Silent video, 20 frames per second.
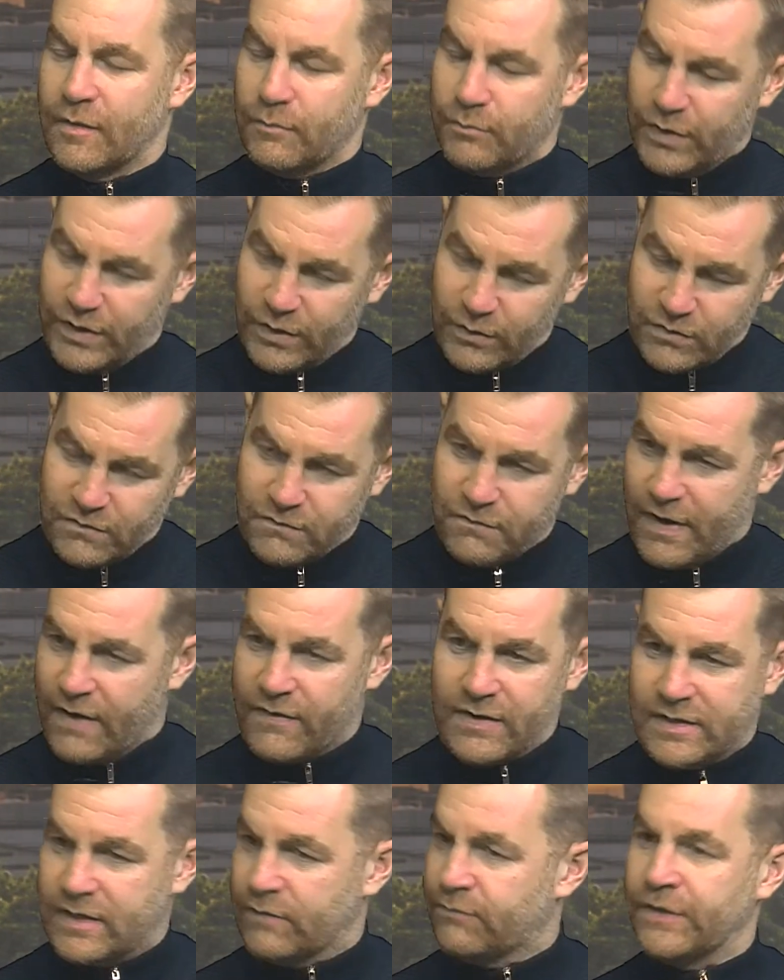But it was
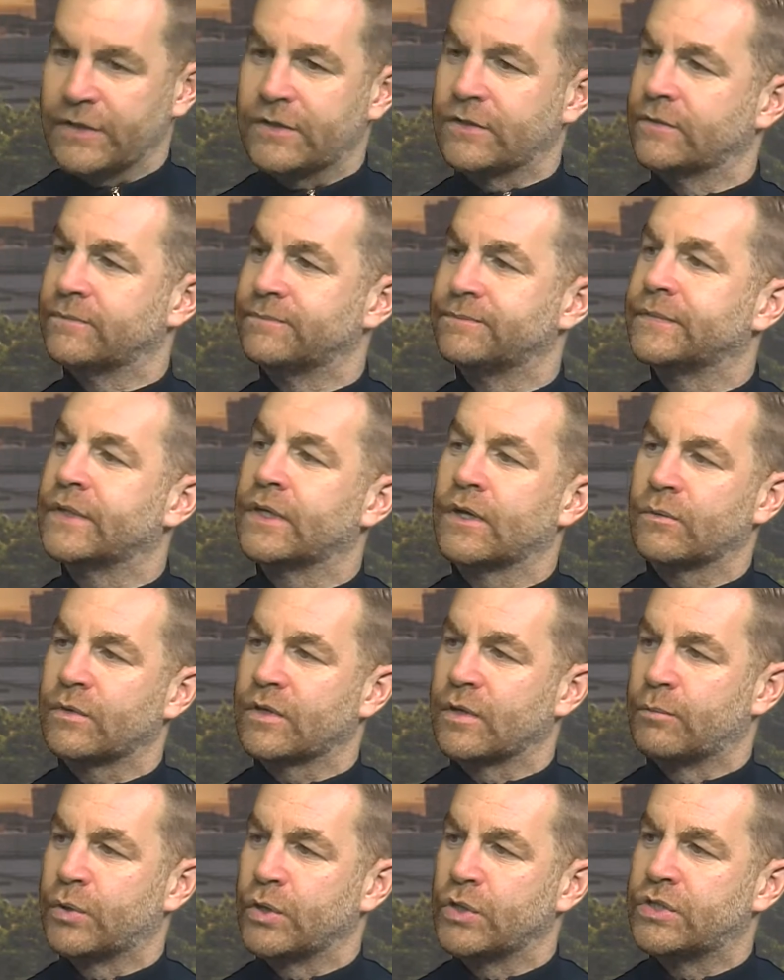very difficult, with
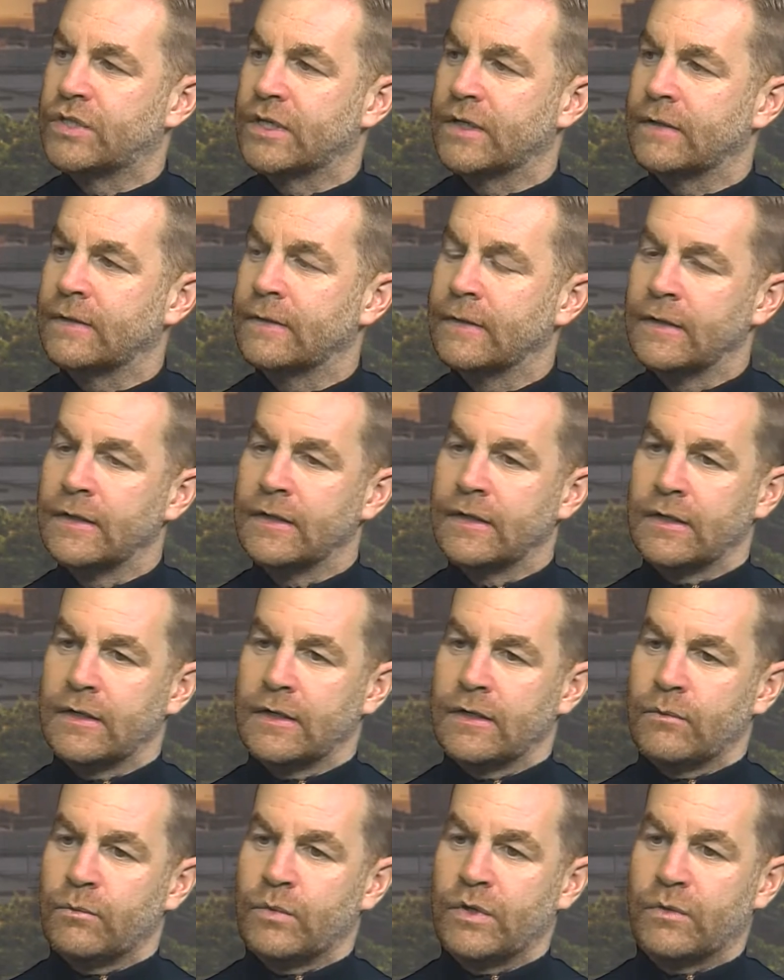the budget,
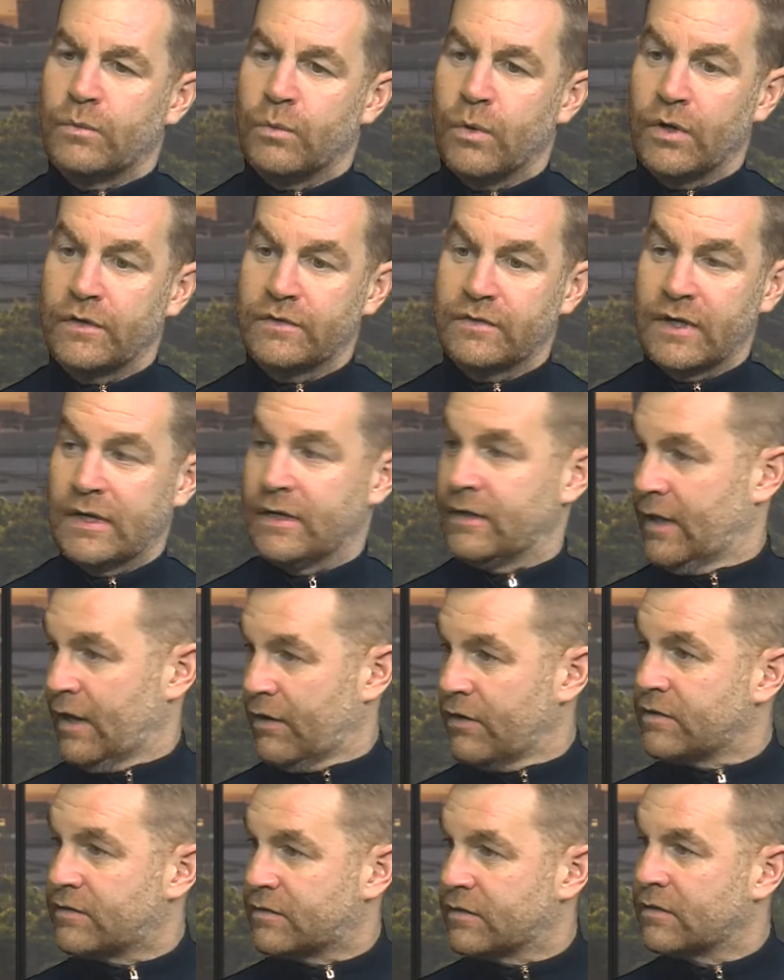with what I
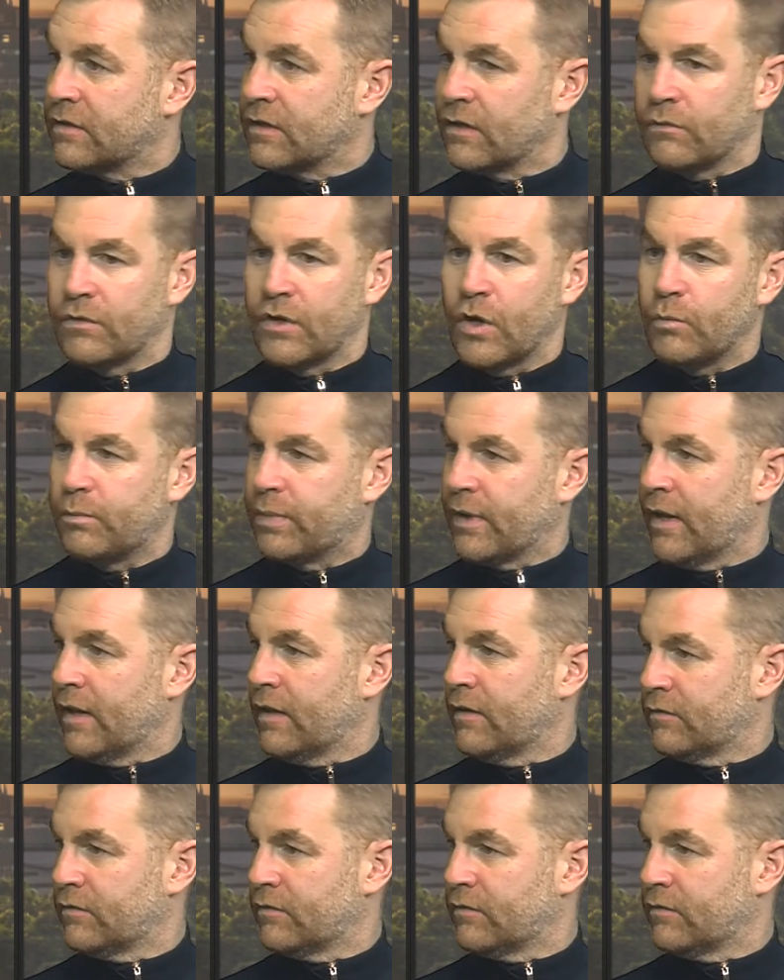inherited, no players